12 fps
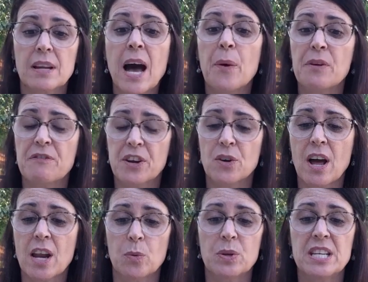How he figured
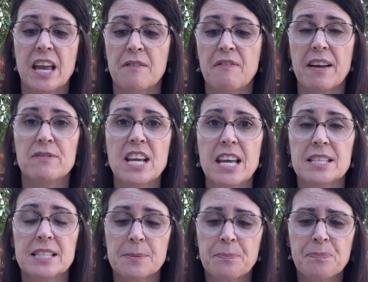out it would take 5
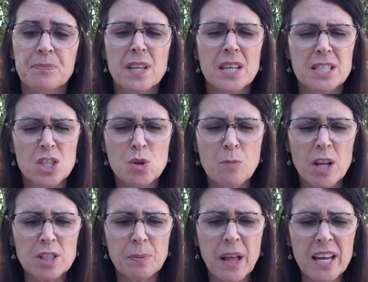days. Did you
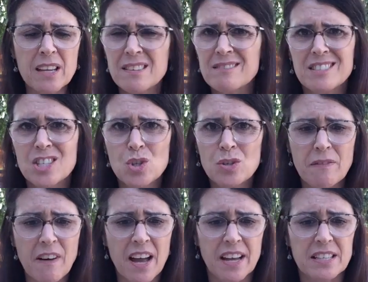multiply? Did you
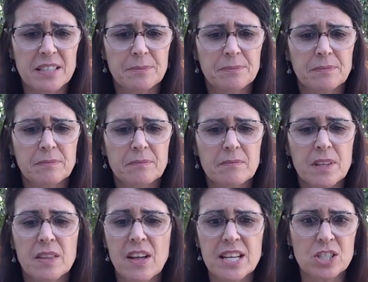divide?
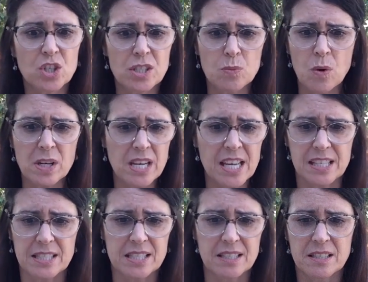That's just what it
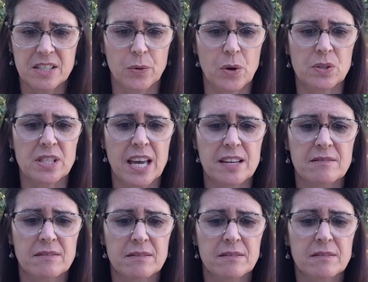is, Zero said.
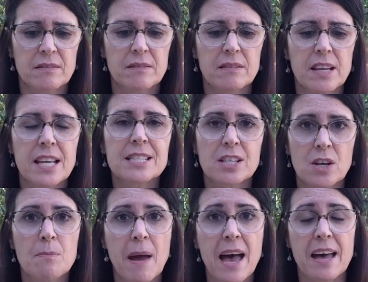It's
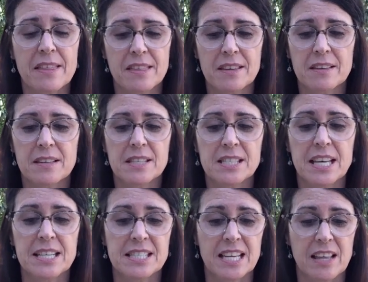good math,
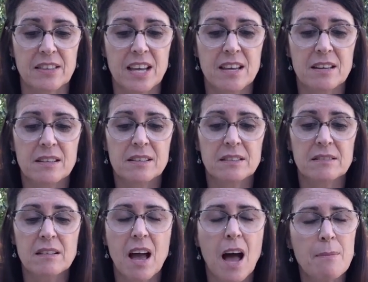said Stanley.
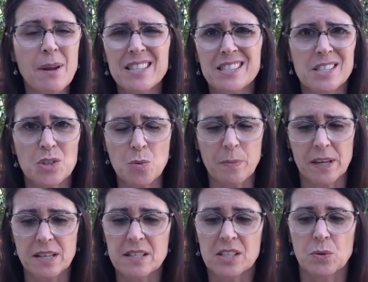I'm not
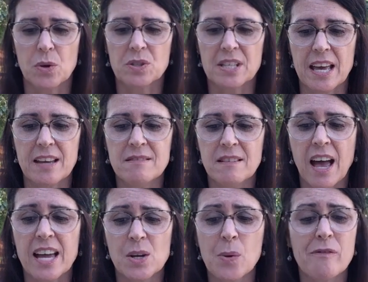stupid, Zero said.
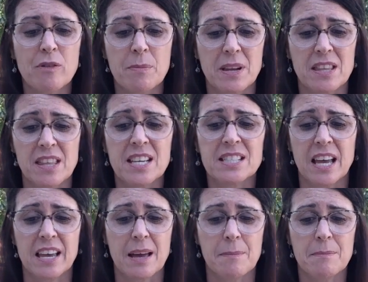I know everybody thinks
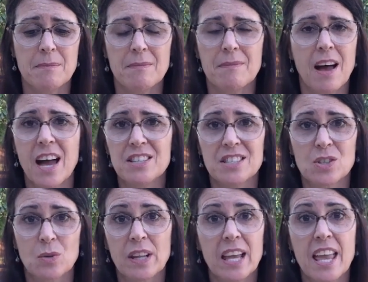I am. I just
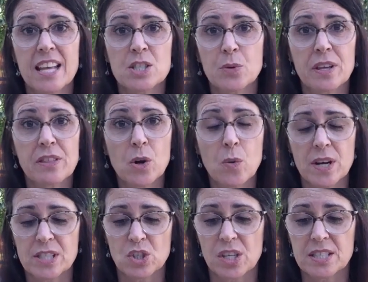don't like answering their
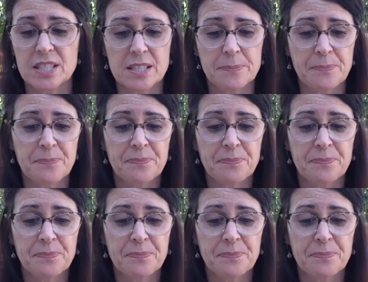questions.